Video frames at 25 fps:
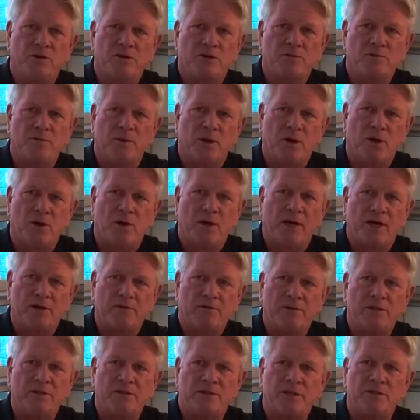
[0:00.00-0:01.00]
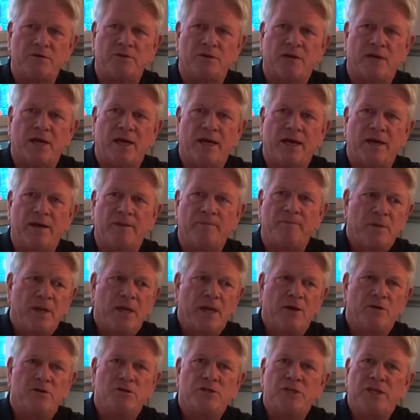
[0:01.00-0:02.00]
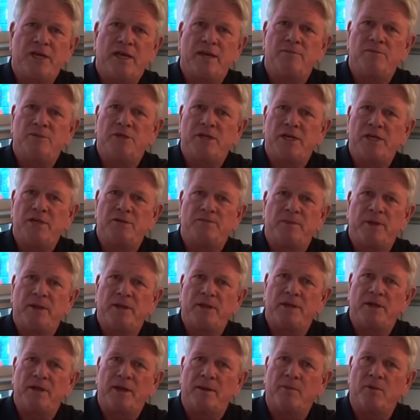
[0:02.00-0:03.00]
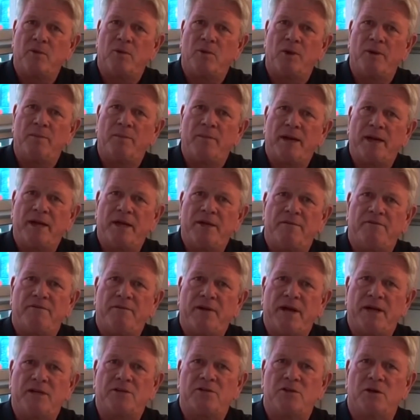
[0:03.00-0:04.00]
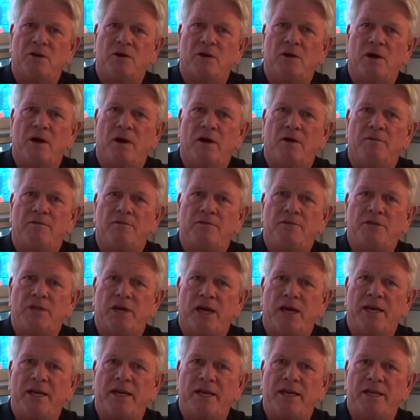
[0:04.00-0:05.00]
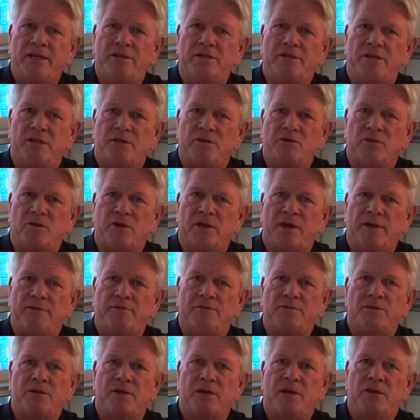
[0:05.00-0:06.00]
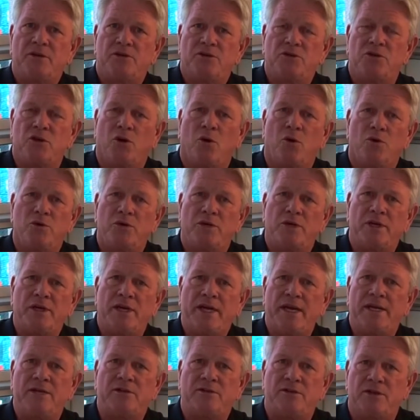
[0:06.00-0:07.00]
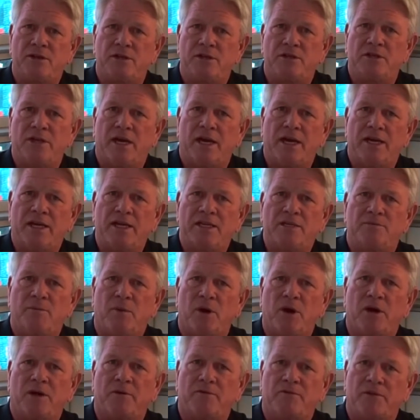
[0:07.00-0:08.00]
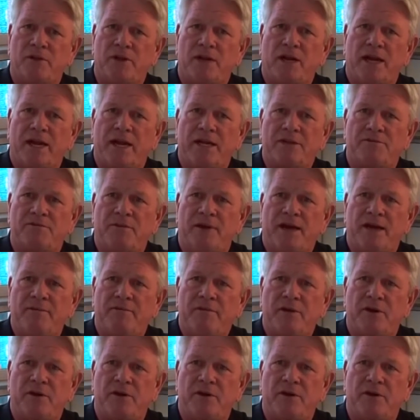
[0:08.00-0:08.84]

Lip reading: the small electric scissor line, LGMG has been the number one manufacturer of Chinese scissor lifts sold into the Chinese market for the last 5